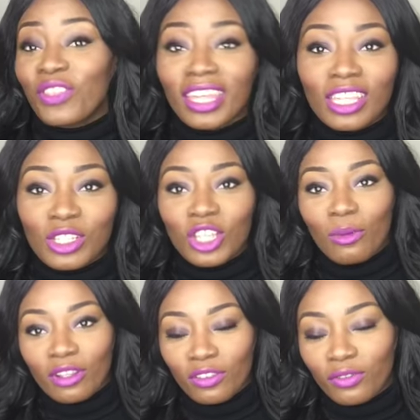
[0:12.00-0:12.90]
Thank you
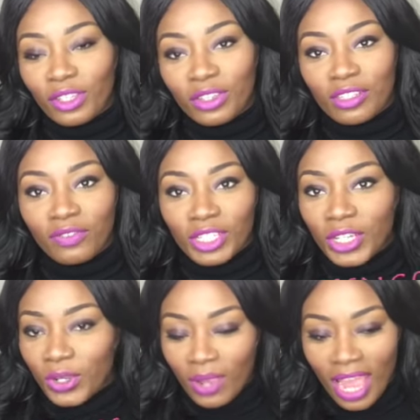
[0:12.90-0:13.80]
so much for viewing this
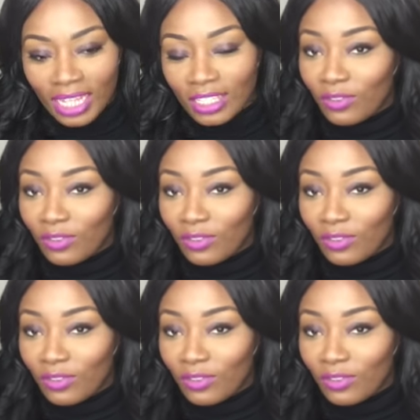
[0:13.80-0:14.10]
video and